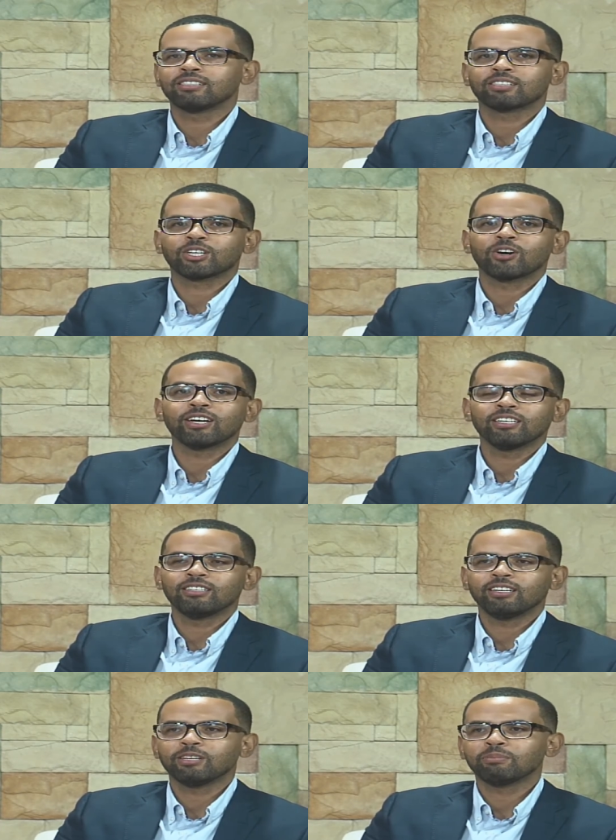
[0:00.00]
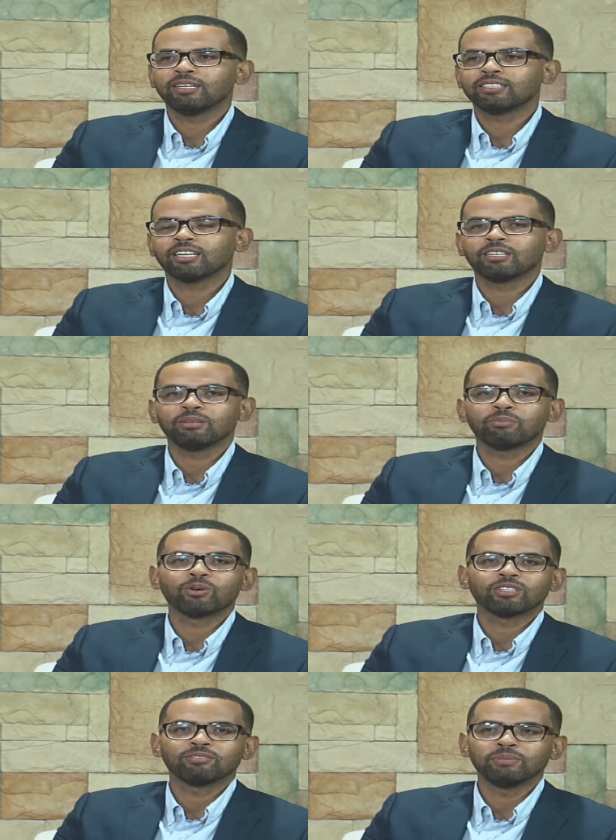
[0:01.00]
is currently taking place at the
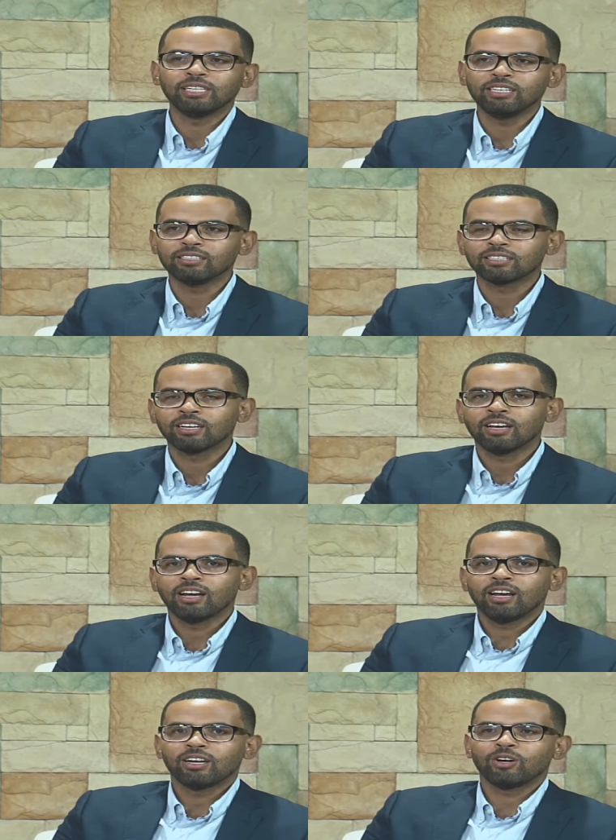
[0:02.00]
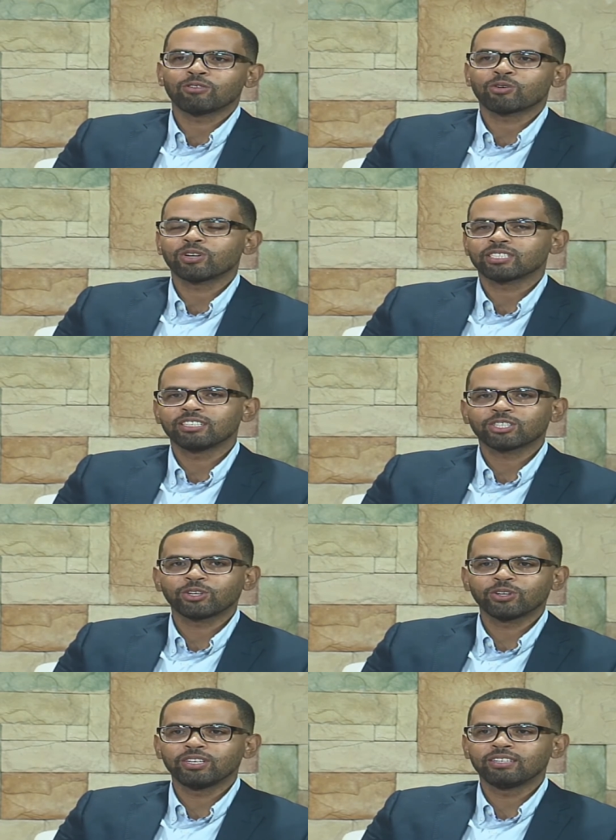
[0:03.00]
port of Belize now, of course, this
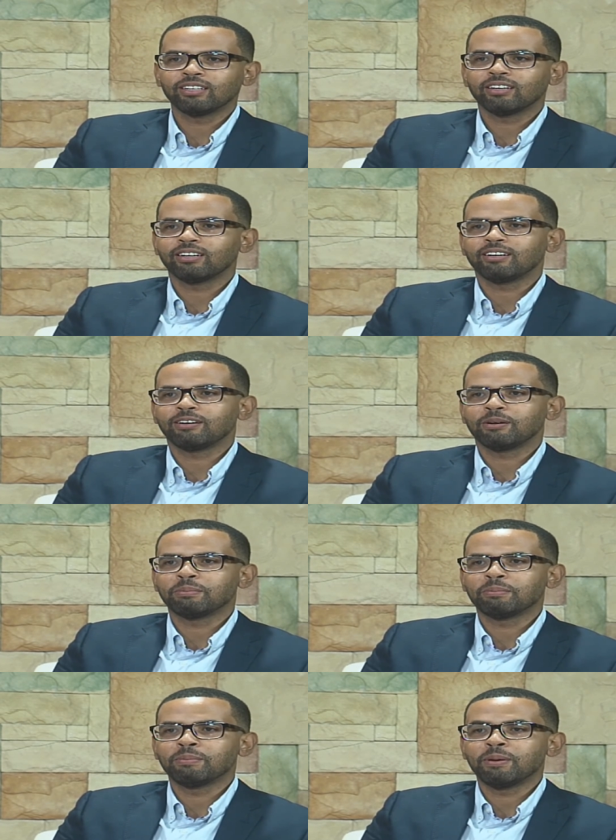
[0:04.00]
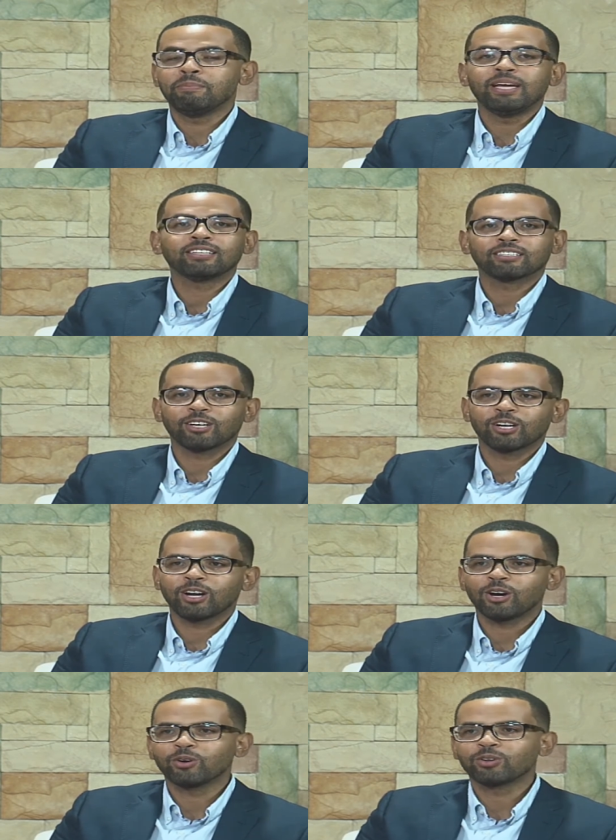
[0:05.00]
could, um, based
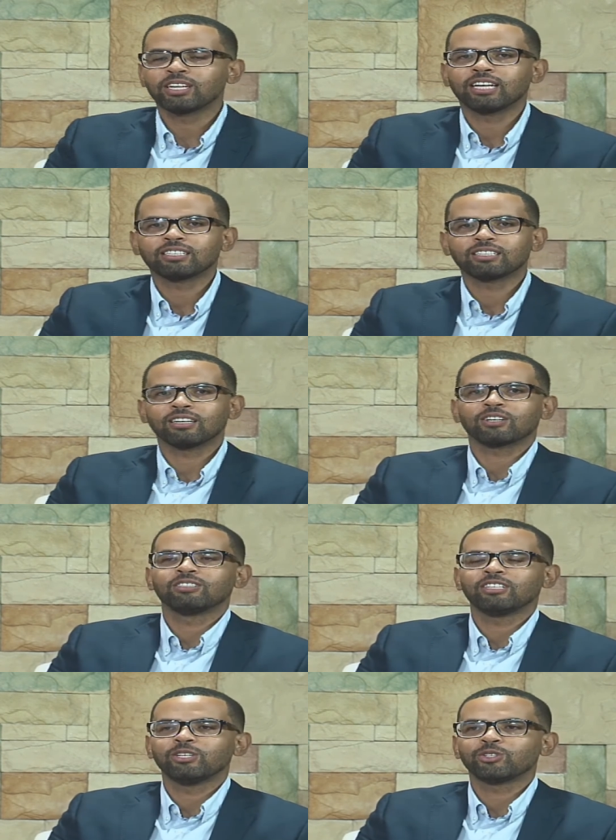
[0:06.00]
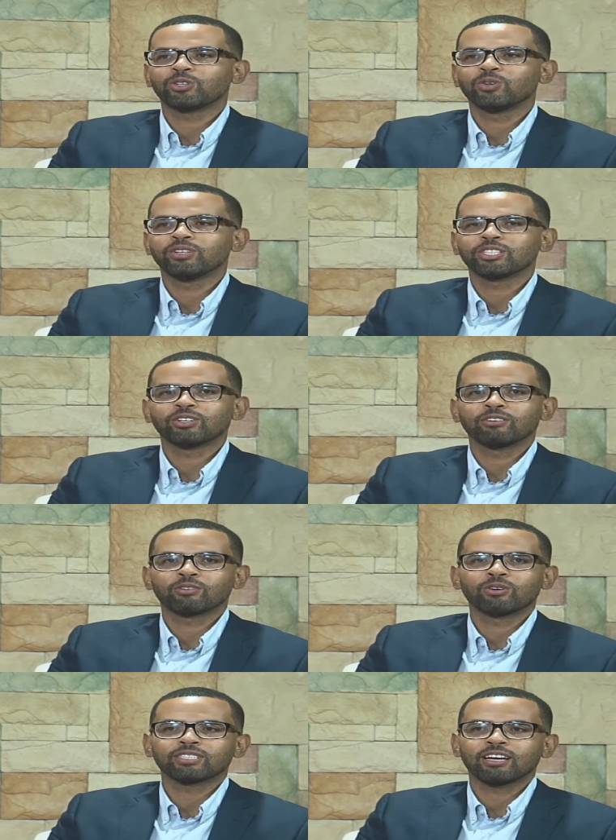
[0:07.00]
on how that uh, continues to go, this could,
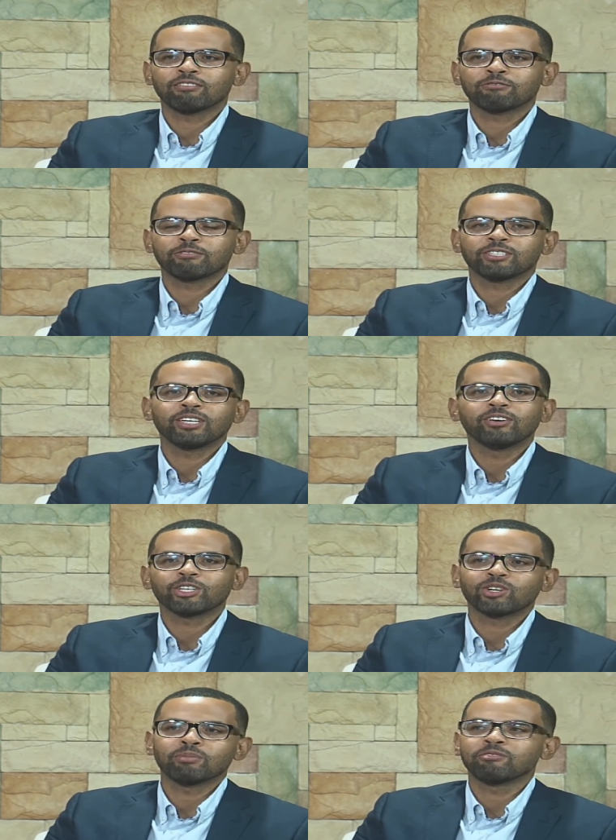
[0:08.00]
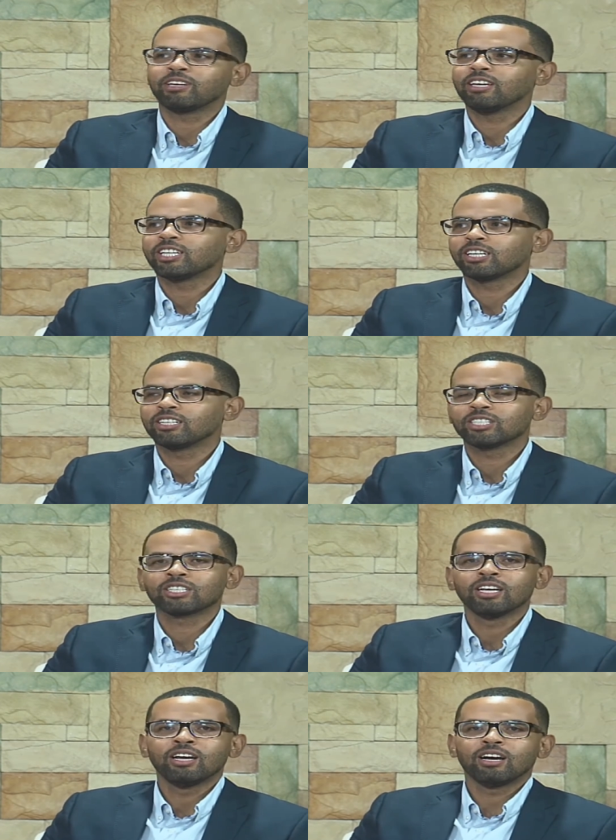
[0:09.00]
of course, have serious
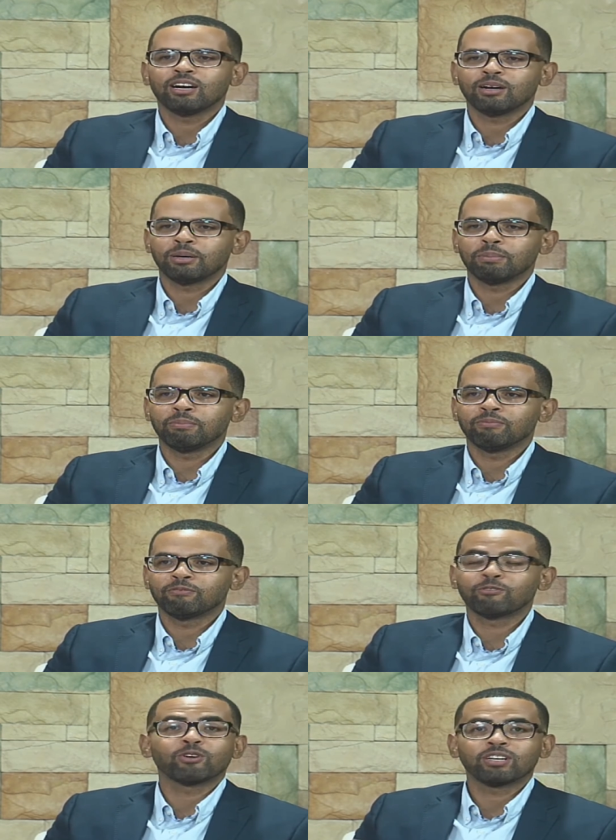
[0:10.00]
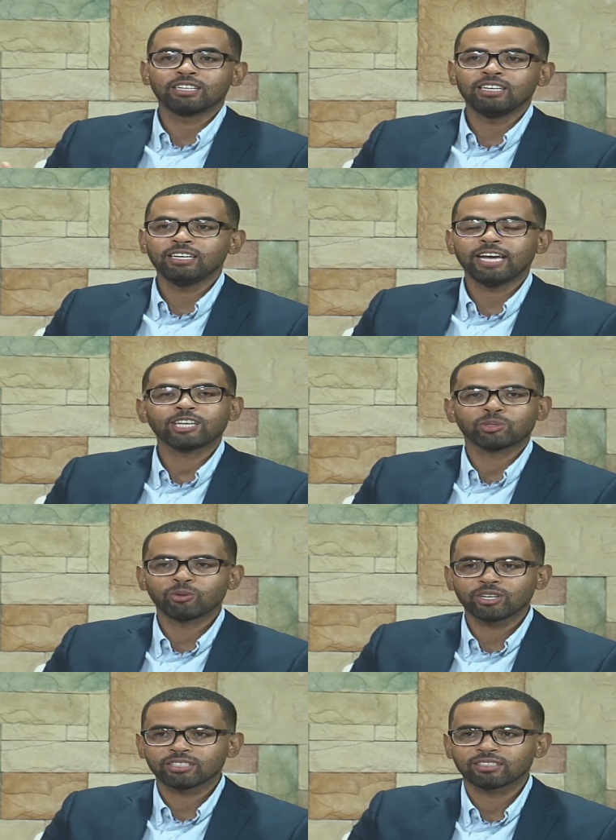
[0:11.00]
ramifications um, for the
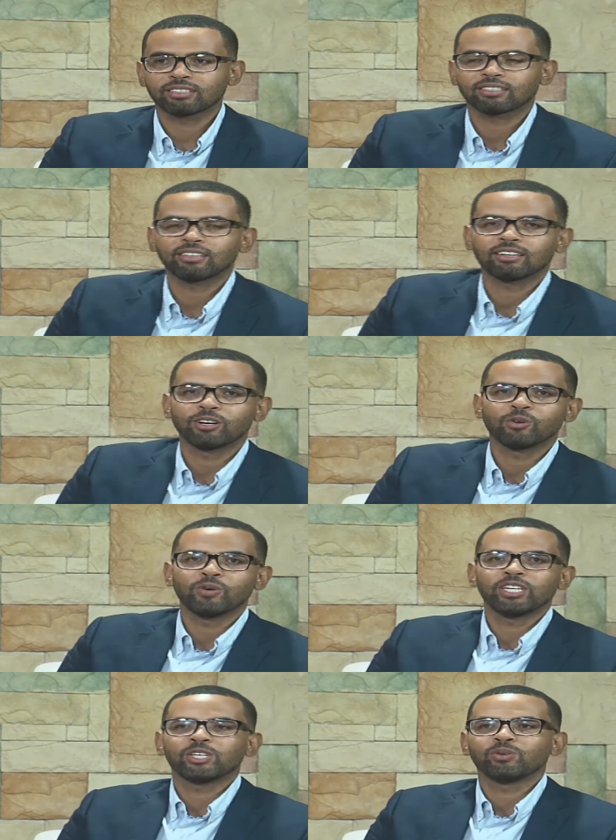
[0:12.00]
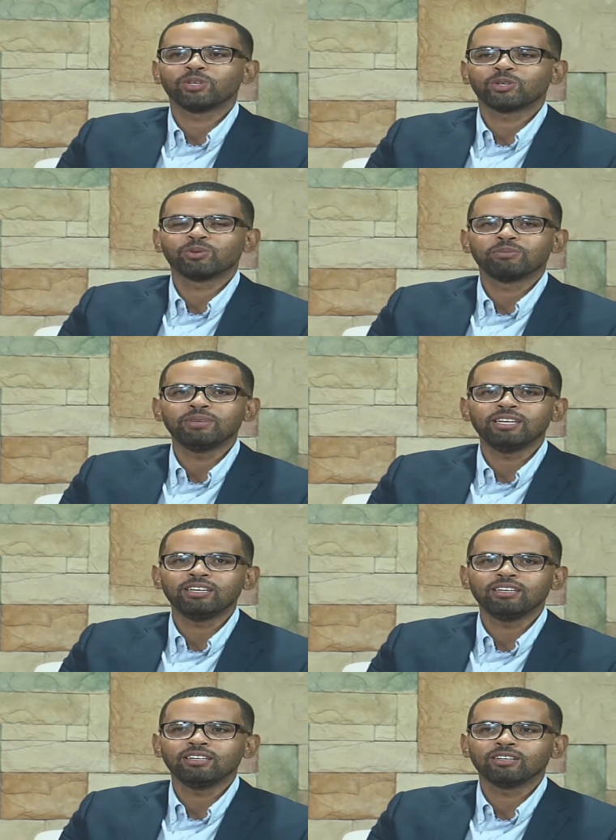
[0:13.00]
exports, uh, which which would
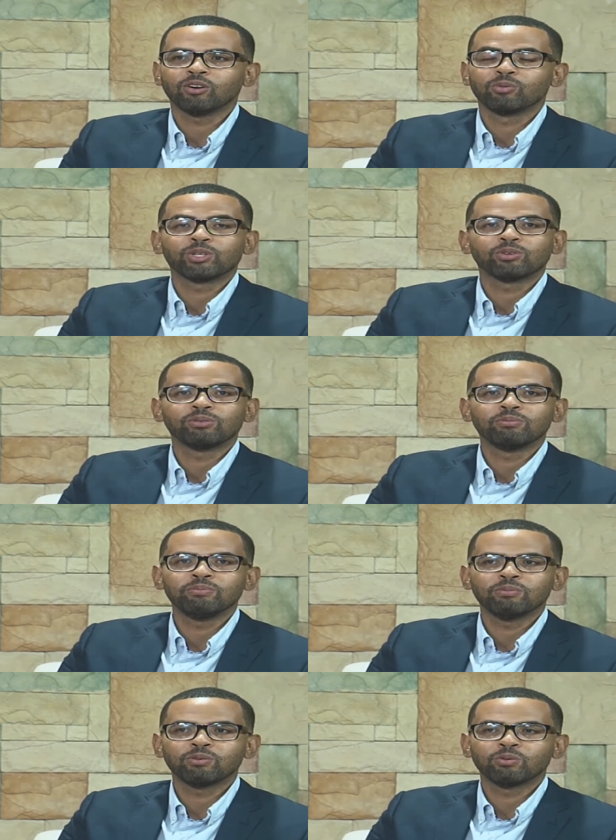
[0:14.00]
be or which would